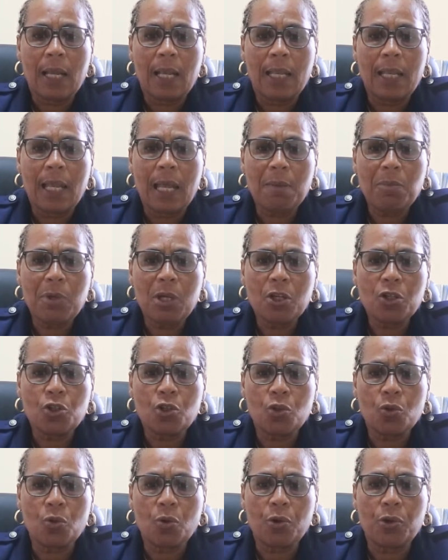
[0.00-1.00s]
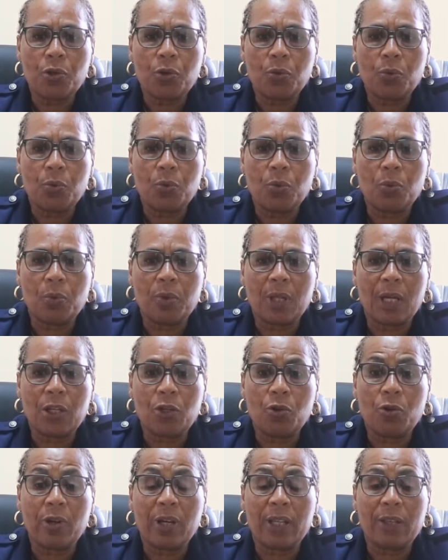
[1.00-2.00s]
Let me assure you that
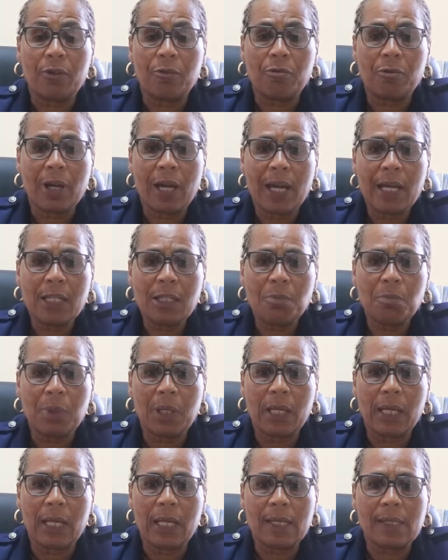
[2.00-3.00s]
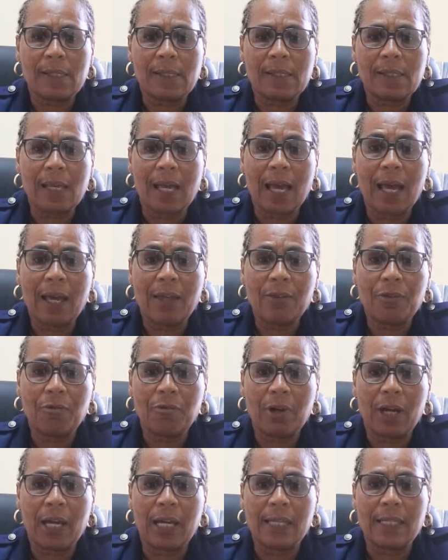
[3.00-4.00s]
you are at the right place at the
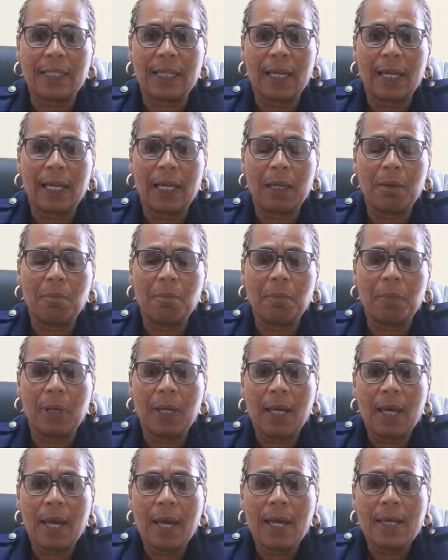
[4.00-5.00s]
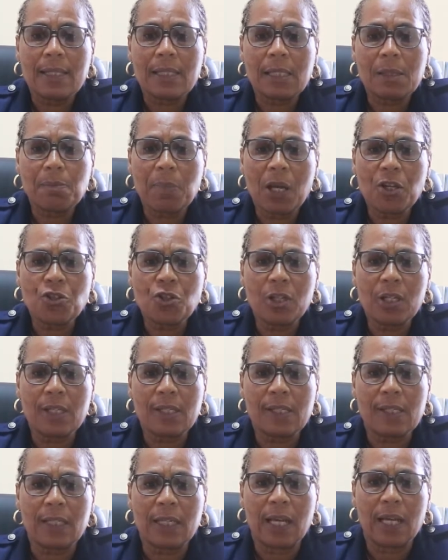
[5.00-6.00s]
right time, specially
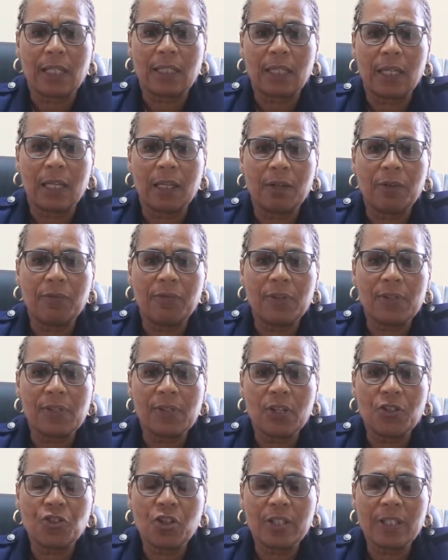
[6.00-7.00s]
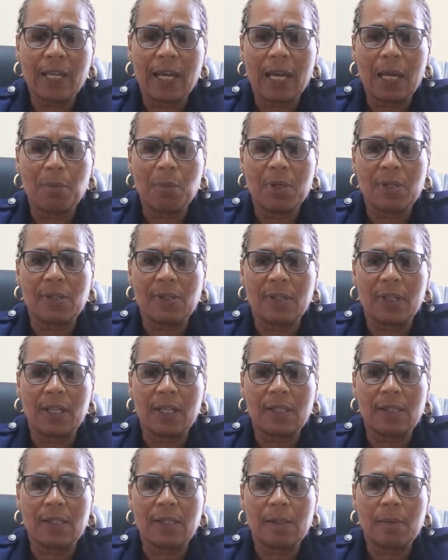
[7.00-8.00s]
selected for such a time as
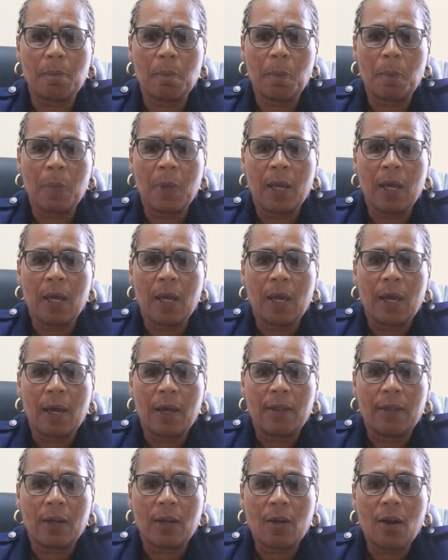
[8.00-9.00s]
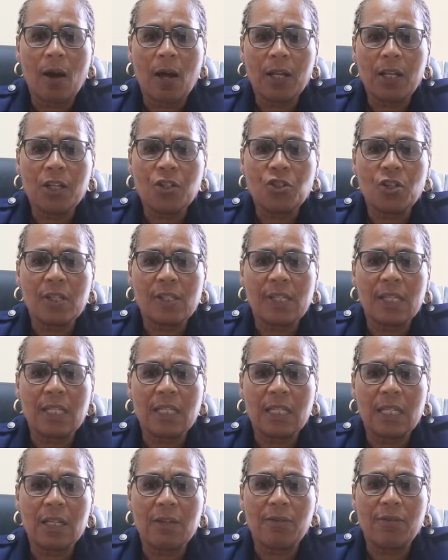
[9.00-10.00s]
this. The college is
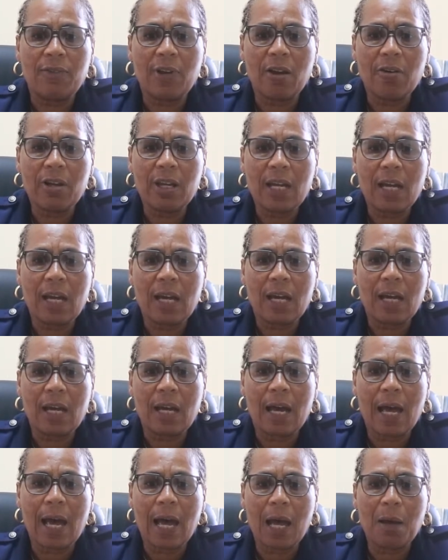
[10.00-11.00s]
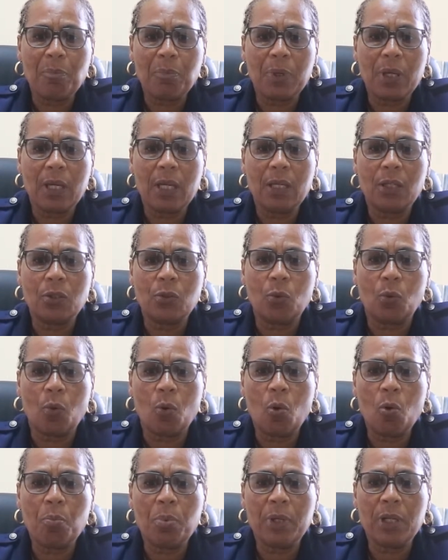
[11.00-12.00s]
indeed very happy to
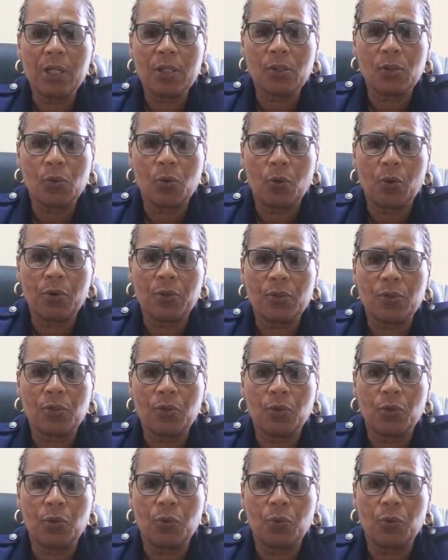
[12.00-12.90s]
open its doors to